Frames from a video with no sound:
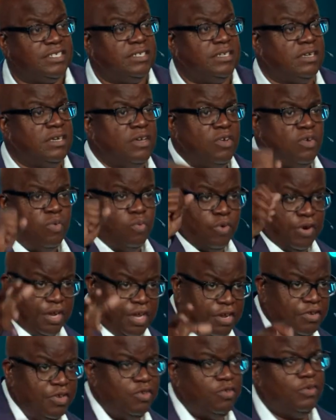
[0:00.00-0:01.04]
as to, what are
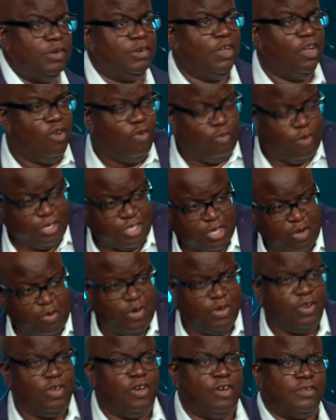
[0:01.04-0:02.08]
you doing? What's
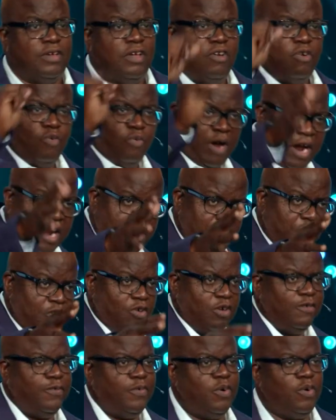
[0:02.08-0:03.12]
going on? Why are you
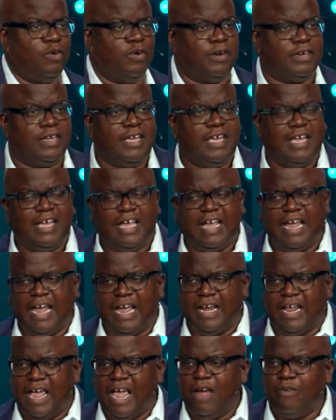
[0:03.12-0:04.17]
going forward?
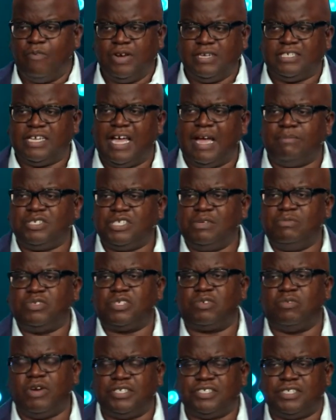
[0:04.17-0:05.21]
And every time she
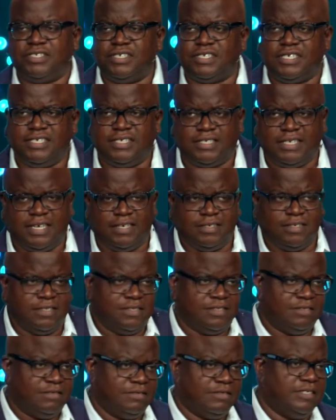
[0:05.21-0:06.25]
was questioned, she said,
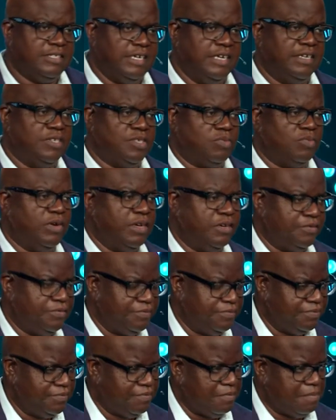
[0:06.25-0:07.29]
it is well.
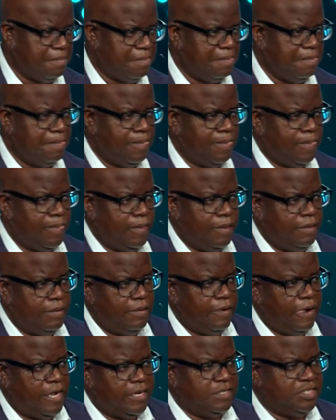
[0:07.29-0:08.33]

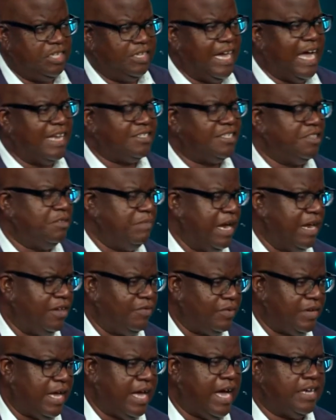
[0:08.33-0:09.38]
She got to the man
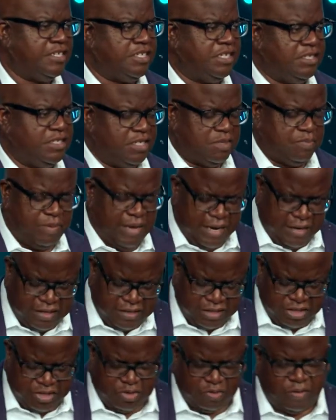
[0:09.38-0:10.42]
of God. She explained the
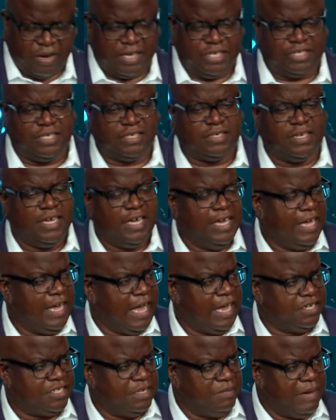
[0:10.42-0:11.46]
situation,
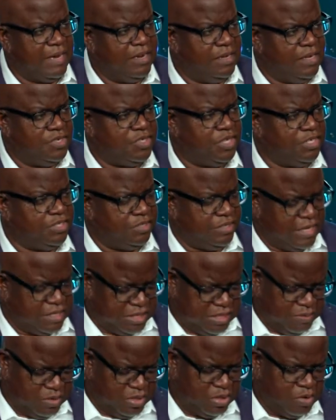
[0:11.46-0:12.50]
and she made a decision that
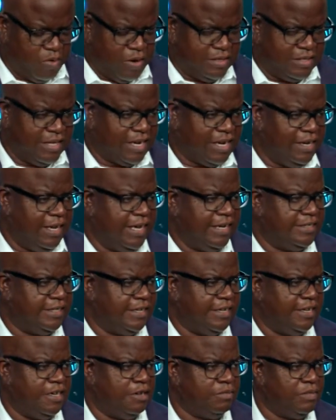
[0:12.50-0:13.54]
she was going to cling
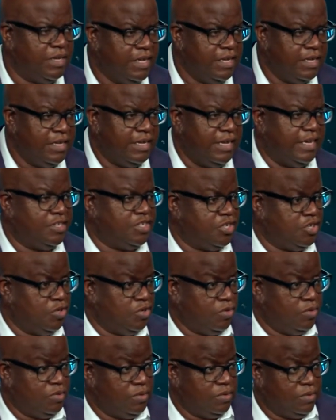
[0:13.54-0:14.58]
to him
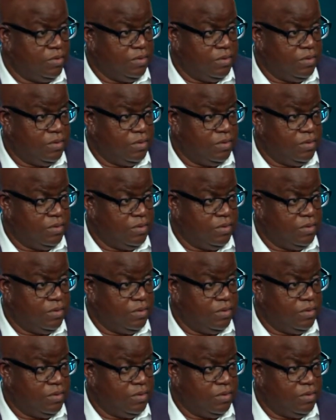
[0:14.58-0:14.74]
until